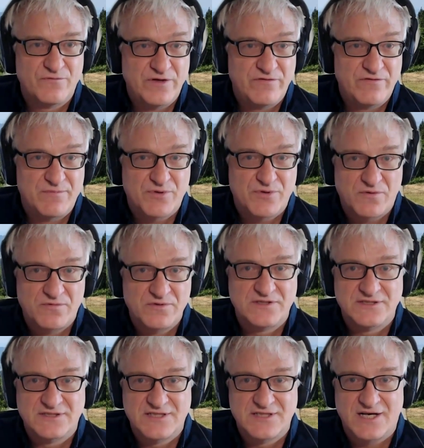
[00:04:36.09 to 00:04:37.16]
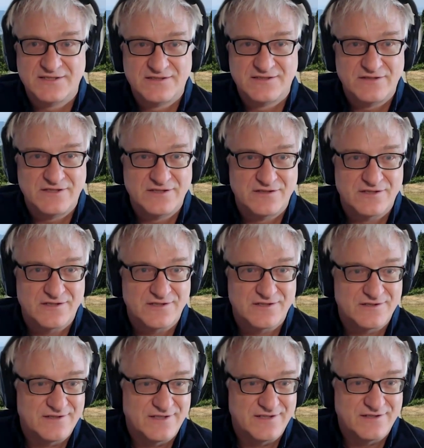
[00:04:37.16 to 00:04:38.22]
we will probably discuss
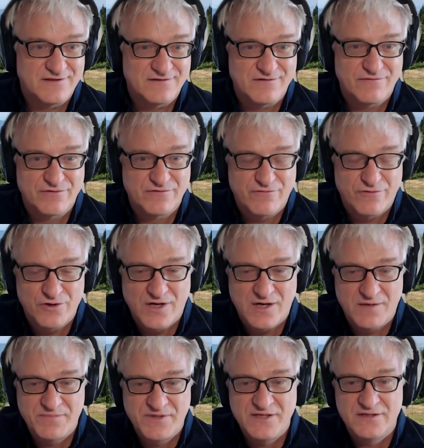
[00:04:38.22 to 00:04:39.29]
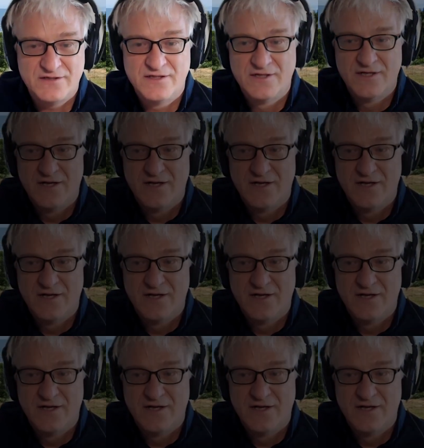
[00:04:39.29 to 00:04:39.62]
in follow-up here.